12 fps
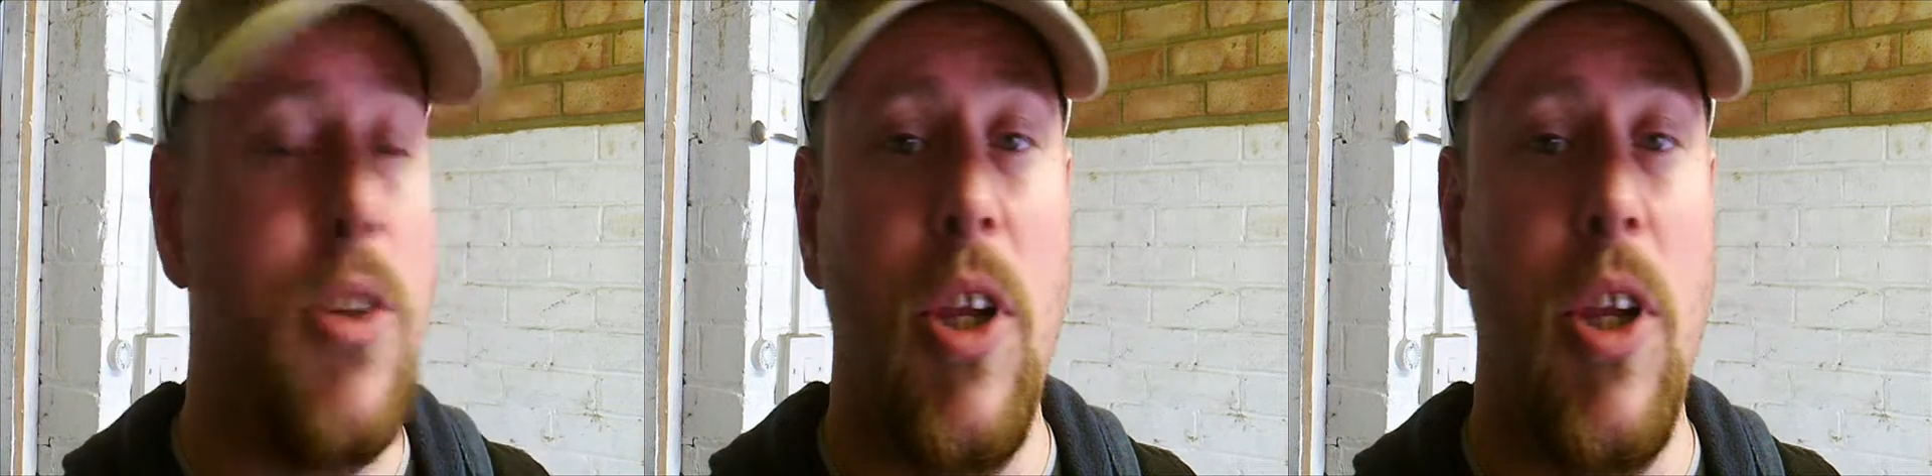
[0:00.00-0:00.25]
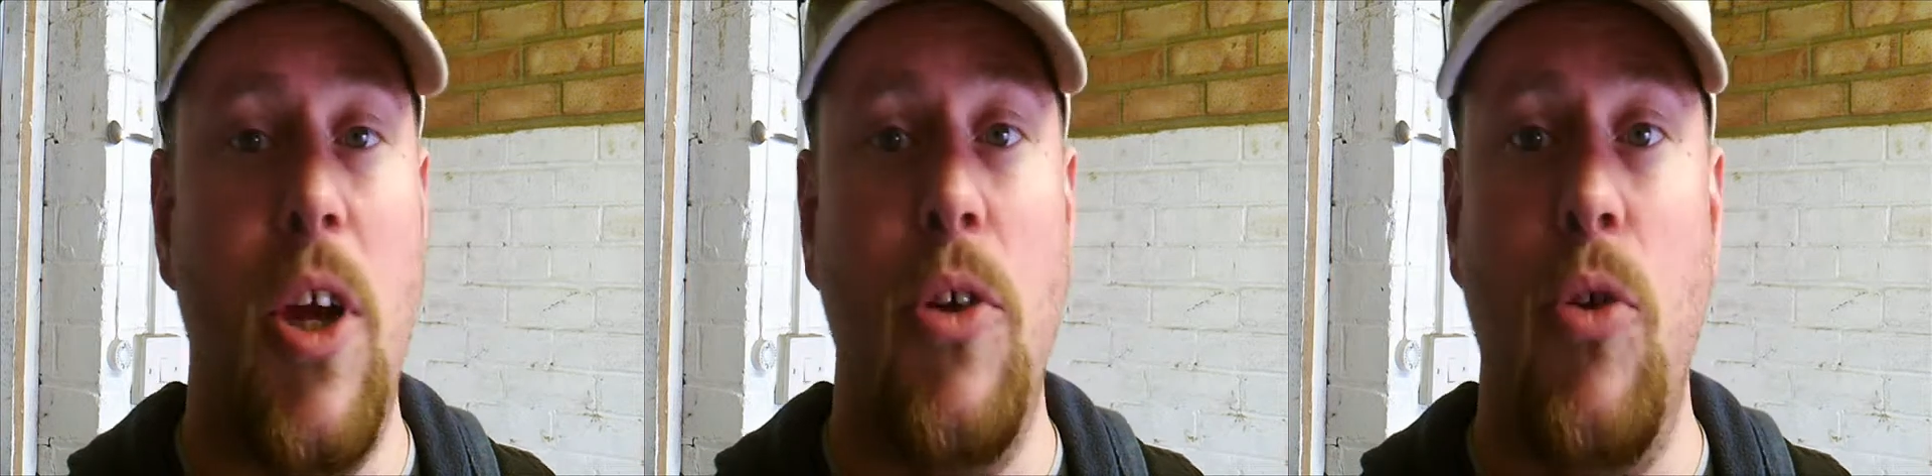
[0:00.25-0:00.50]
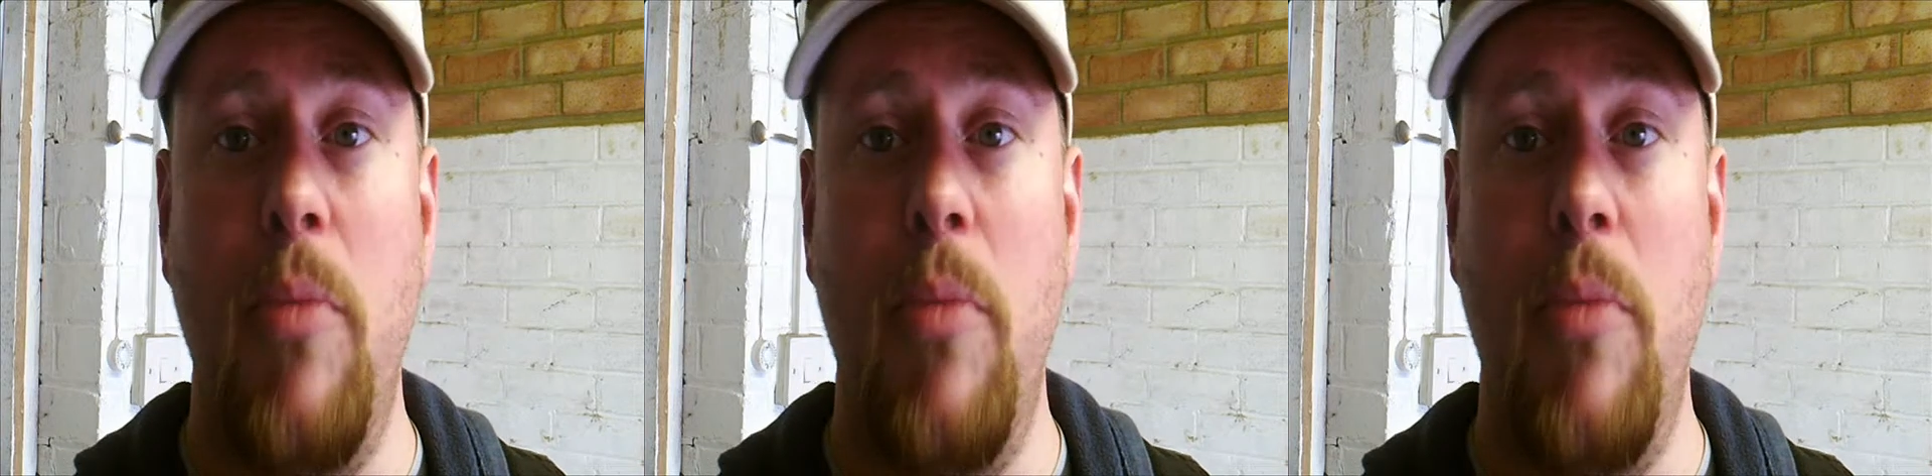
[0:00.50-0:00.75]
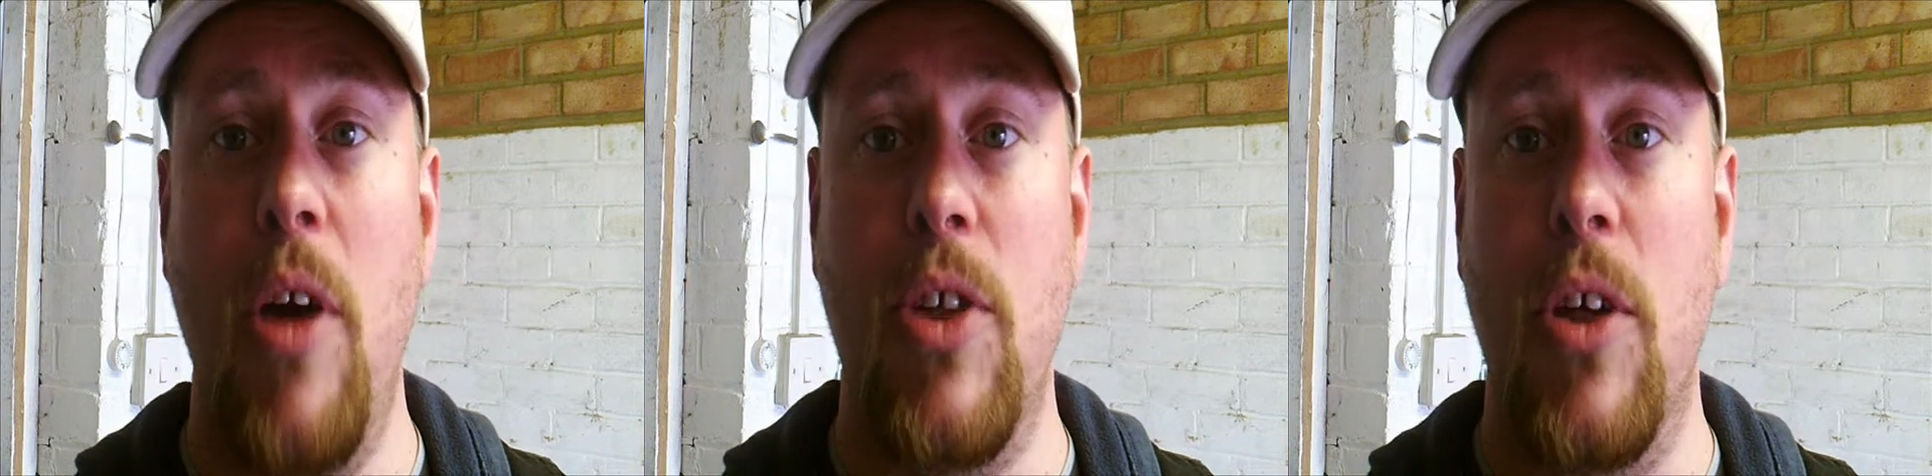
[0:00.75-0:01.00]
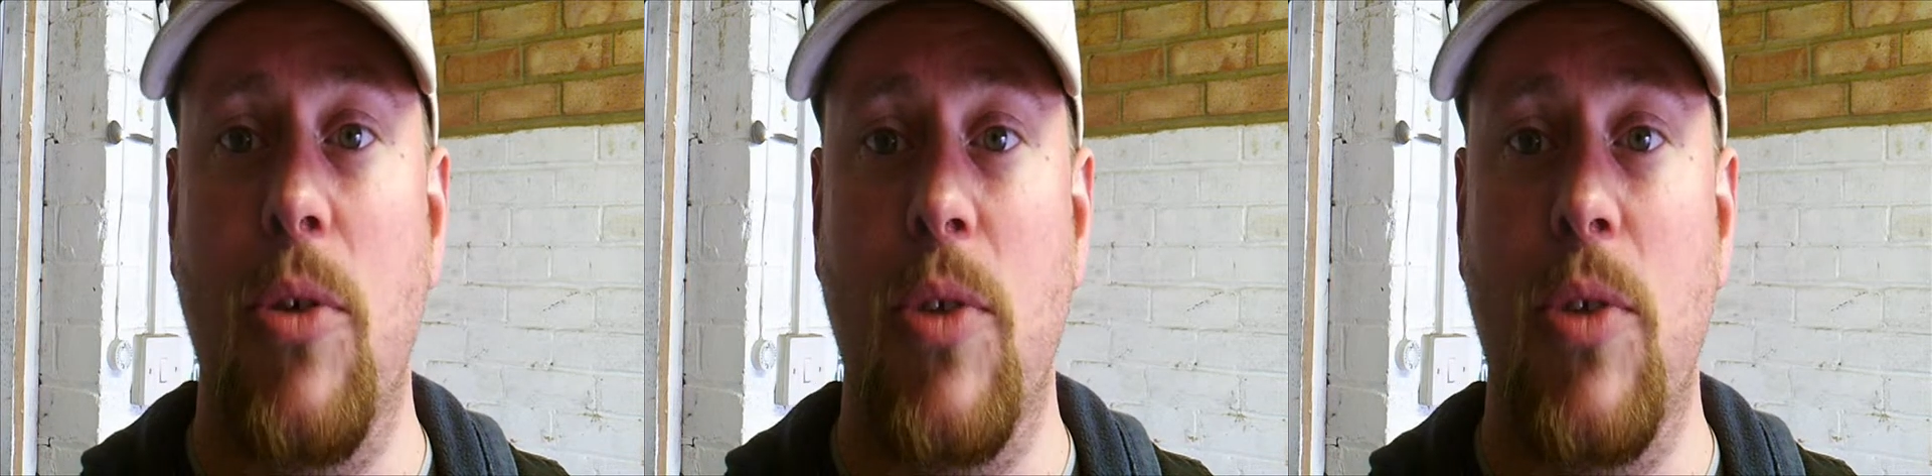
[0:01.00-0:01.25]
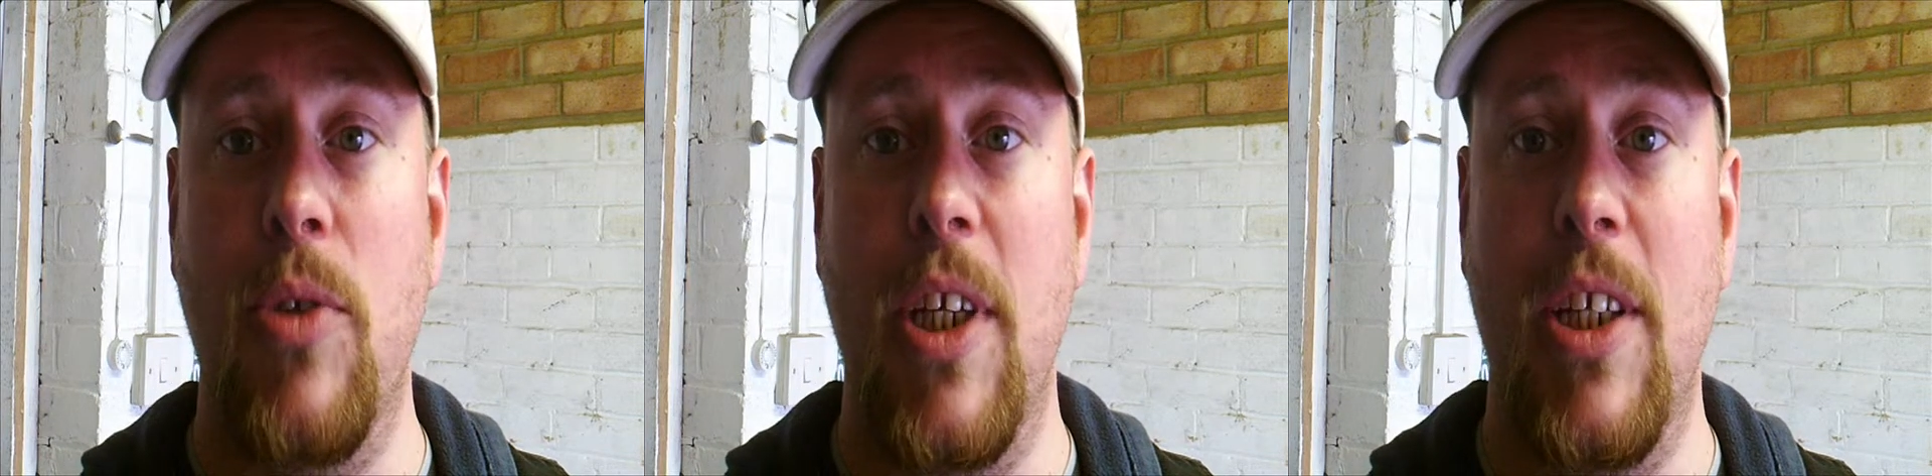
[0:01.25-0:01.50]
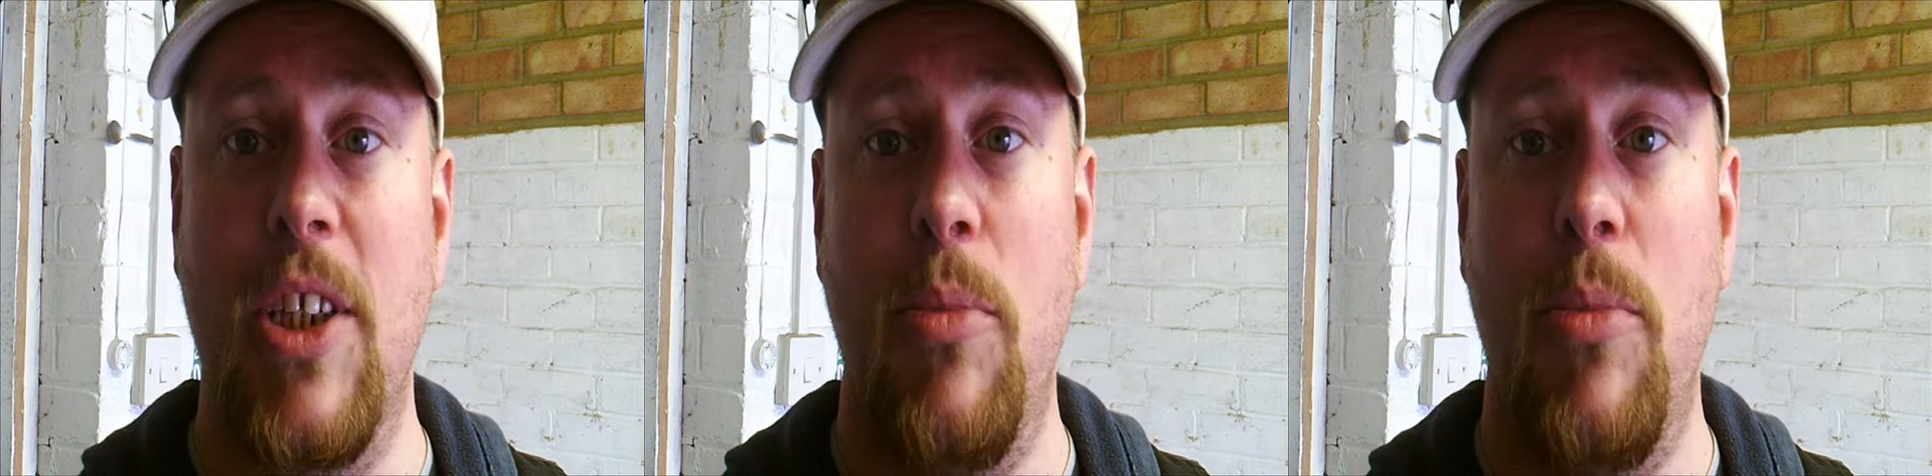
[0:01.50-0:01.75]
the local motorcycle dealership,